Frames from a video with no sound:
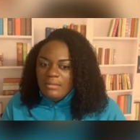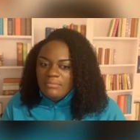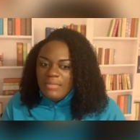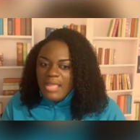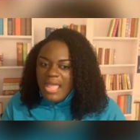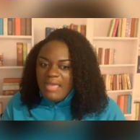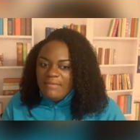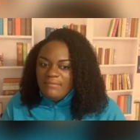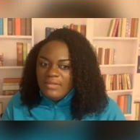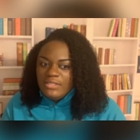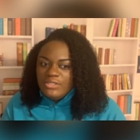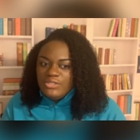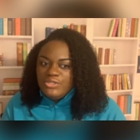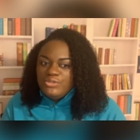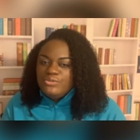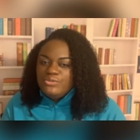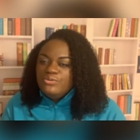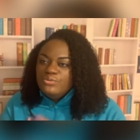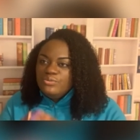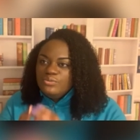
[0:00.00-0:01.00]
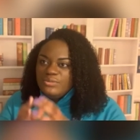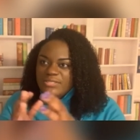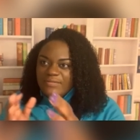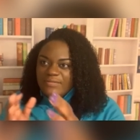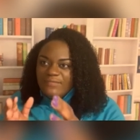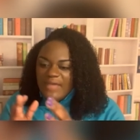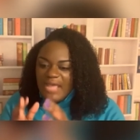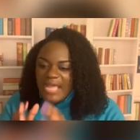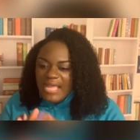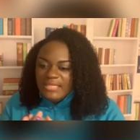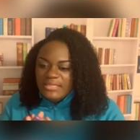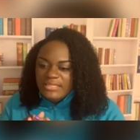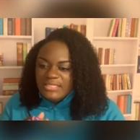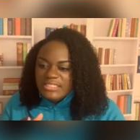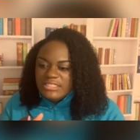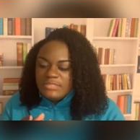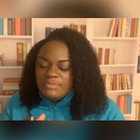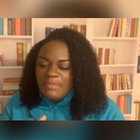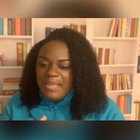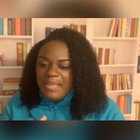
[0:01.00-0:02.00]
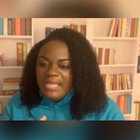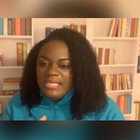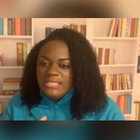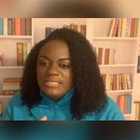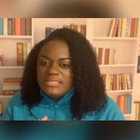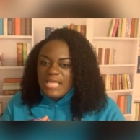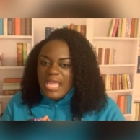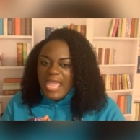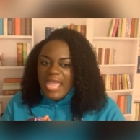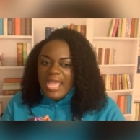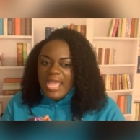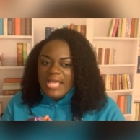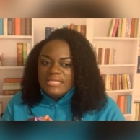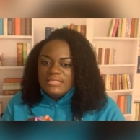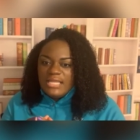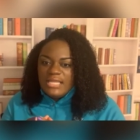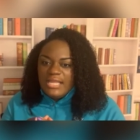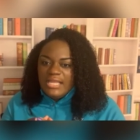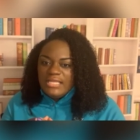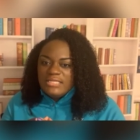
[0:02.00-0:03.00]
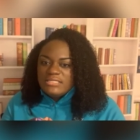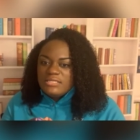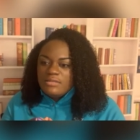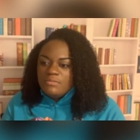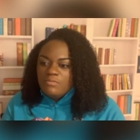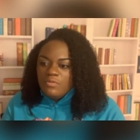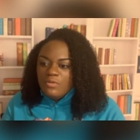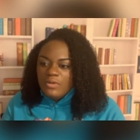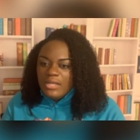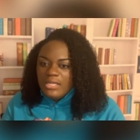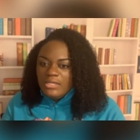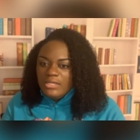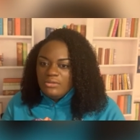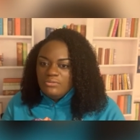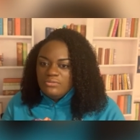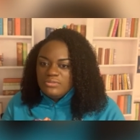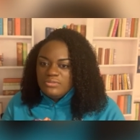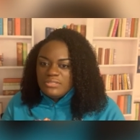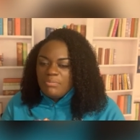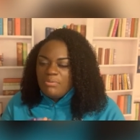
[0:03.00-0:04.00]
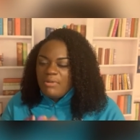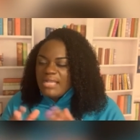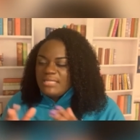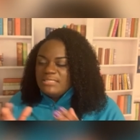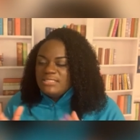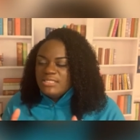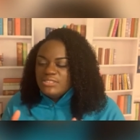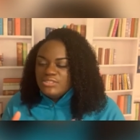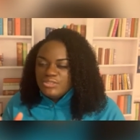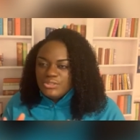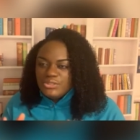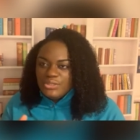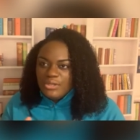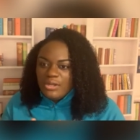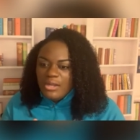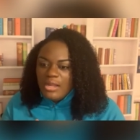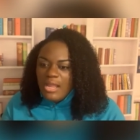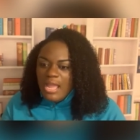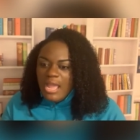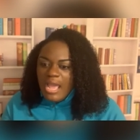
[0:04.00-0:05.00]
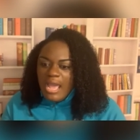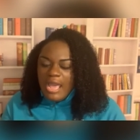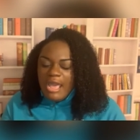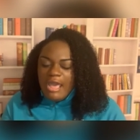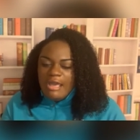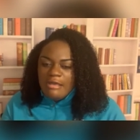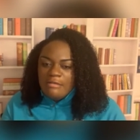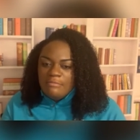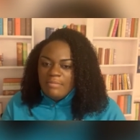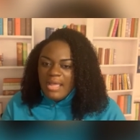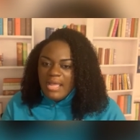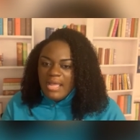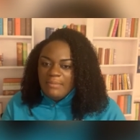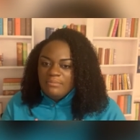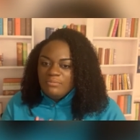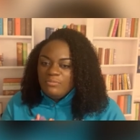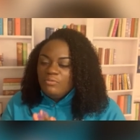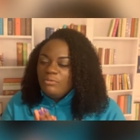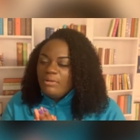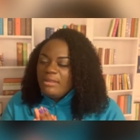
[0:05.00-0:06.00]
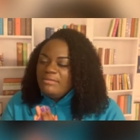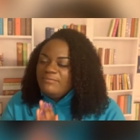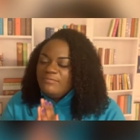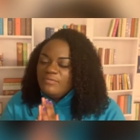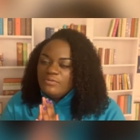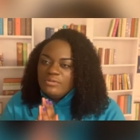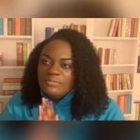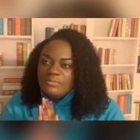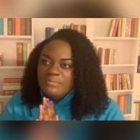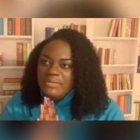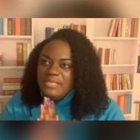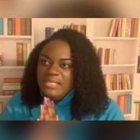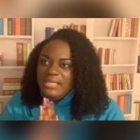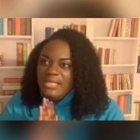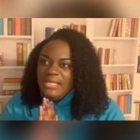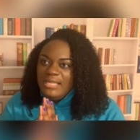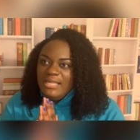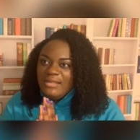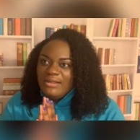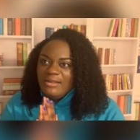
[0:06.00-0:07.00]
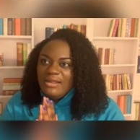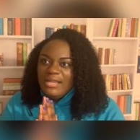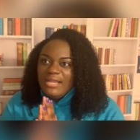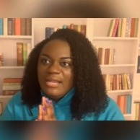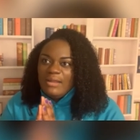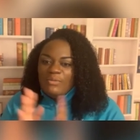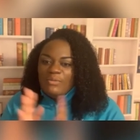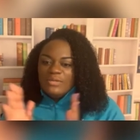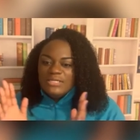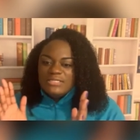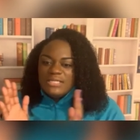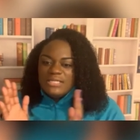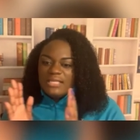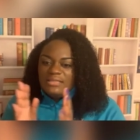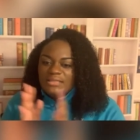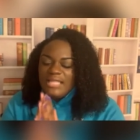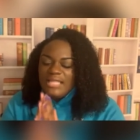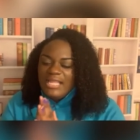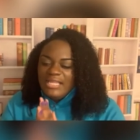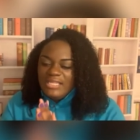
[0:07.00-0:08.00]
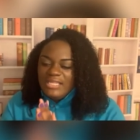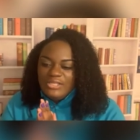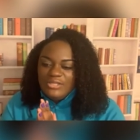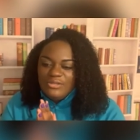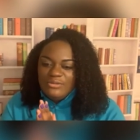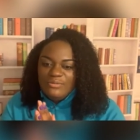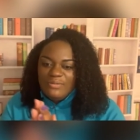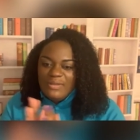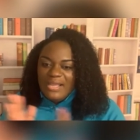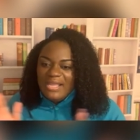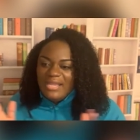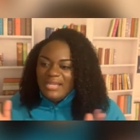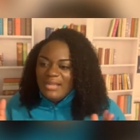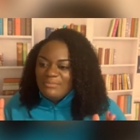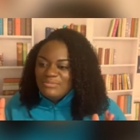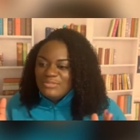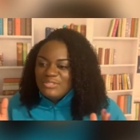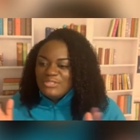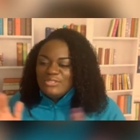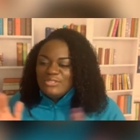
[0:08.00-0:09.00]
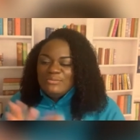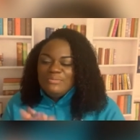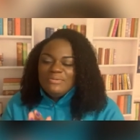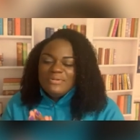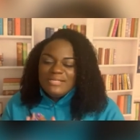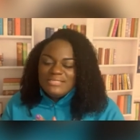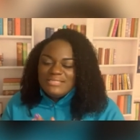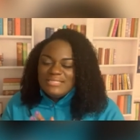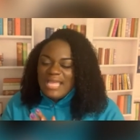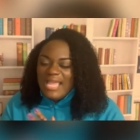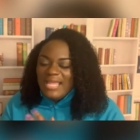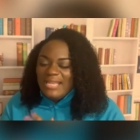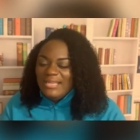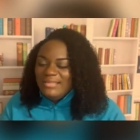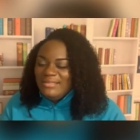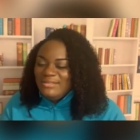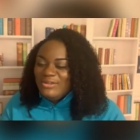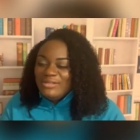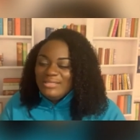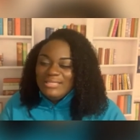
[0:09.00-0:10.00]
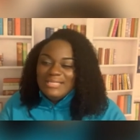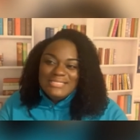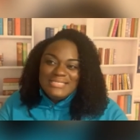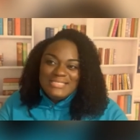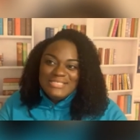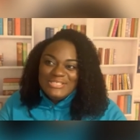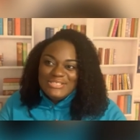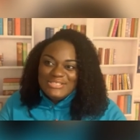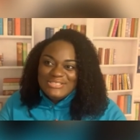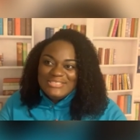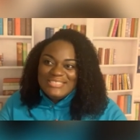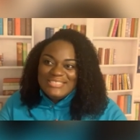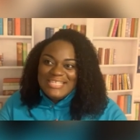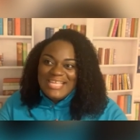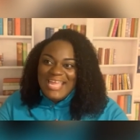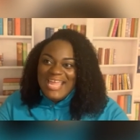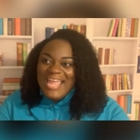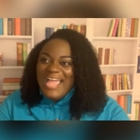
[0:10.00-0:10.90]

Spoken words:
having you define this space as someone who's a practitioner, I'm grateful to be here, and I want to say thank you. And I'm super excited. Your listeners